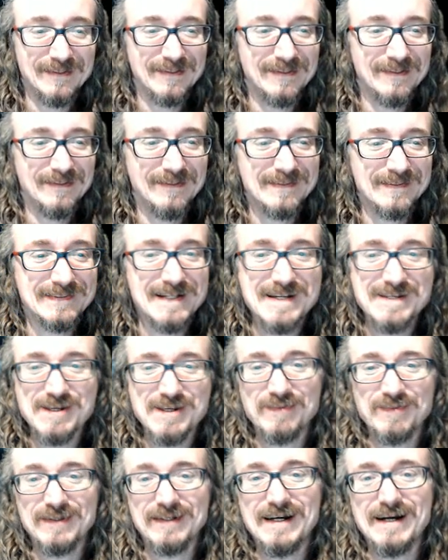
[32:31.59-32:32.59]
You know, it's not
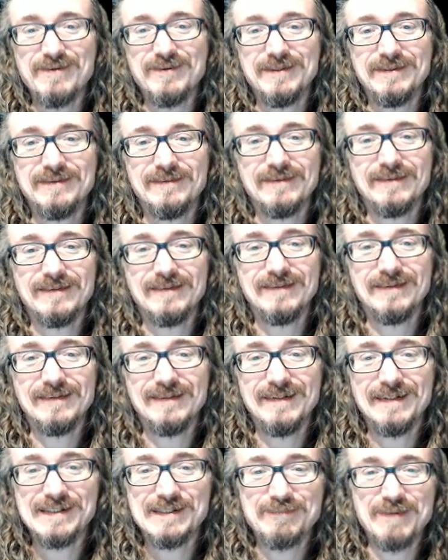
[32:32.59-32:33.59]
something I would
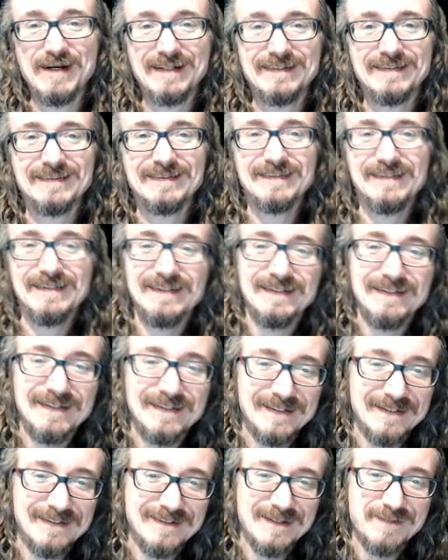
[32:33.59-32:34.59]
expect to see.
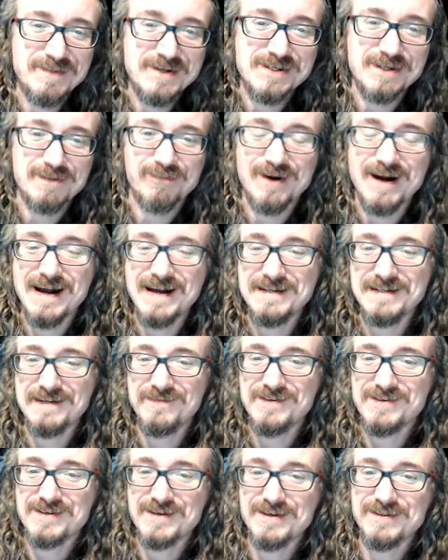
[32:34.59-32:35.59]
You know, you'd be surprised if
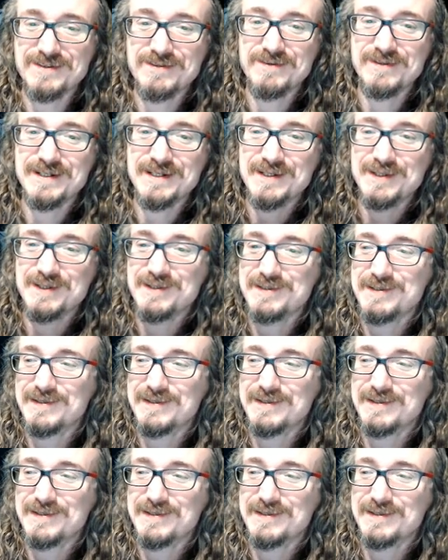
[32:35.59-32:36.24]
you saw two kids